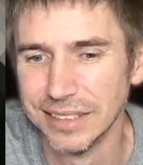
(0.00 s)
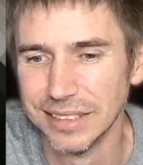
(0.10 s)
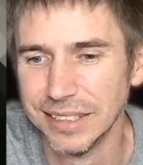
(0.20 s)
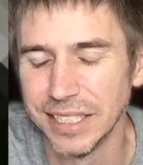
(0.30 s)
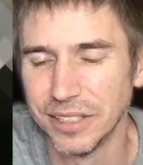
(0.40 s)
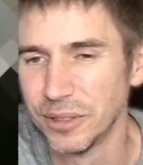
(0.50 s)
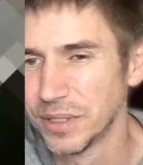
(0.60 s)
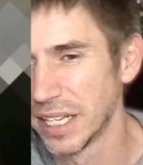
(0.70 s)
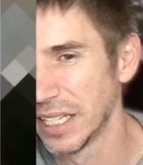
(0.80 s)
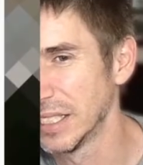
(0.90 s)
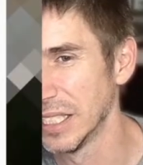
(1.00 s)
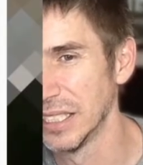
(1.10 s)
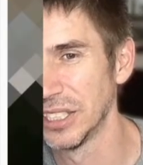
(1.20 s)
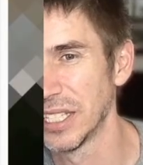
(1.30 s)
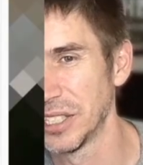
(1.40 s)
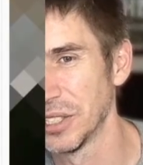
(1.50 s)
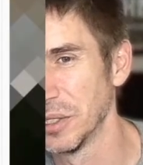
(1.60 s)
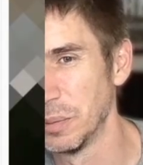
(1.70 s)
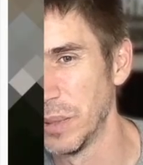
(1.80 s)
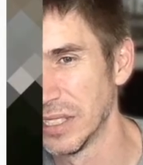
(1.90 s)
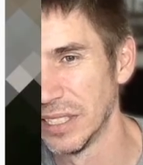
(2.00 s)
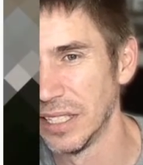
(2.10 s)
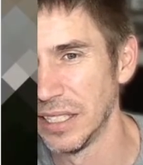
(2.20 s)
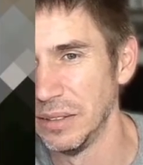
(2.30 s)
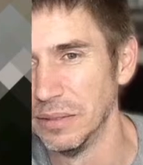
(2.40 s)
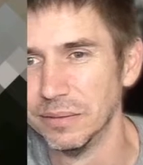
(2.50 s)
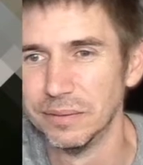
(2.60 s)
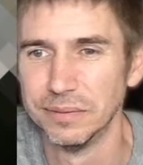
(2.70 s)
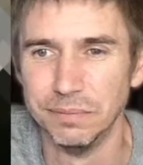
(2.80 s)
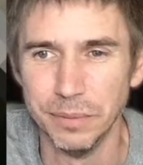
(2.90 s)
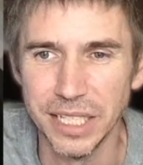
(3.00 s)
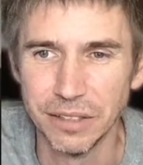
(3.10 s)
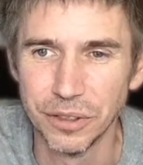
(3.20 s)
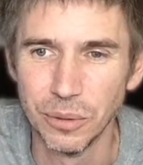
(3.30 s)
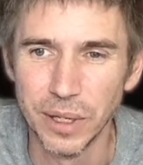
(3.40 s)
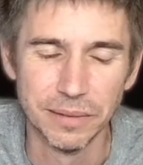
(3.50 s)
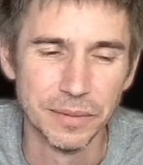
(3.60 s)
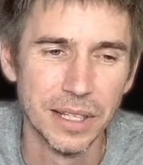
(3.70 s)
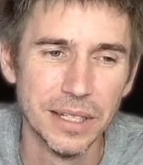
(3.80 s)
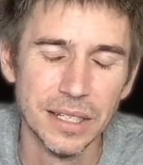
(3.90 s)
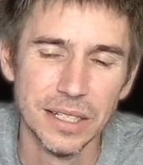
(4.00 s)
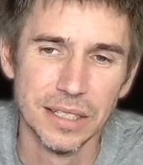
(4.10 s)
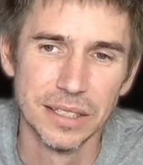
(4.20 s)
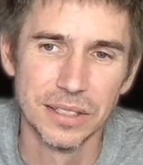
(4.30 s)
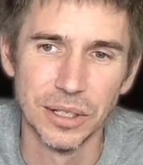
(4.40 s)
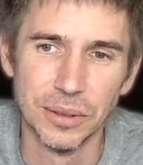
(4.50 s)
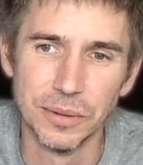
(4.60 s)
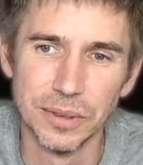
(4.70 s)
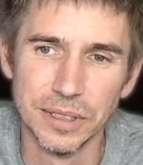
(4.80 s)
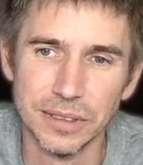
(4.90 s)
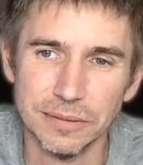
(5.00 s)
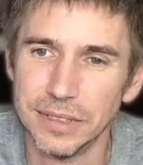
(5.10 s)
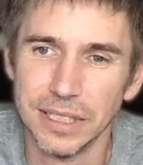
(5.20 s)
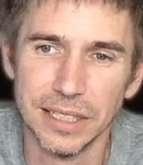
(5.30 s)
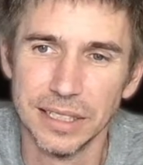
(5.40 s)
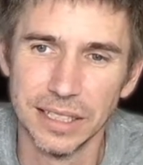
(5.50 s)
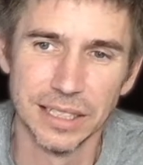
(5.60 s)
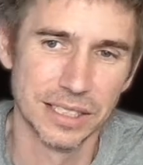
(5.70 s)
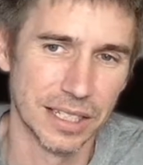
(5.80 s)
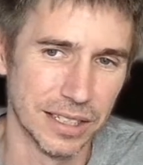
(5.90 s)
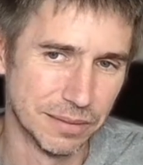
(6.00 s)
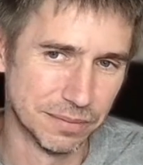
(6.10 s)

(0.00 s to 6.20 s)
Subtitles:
it knows that it didn't touch those bits in any meaningful way. So it's going to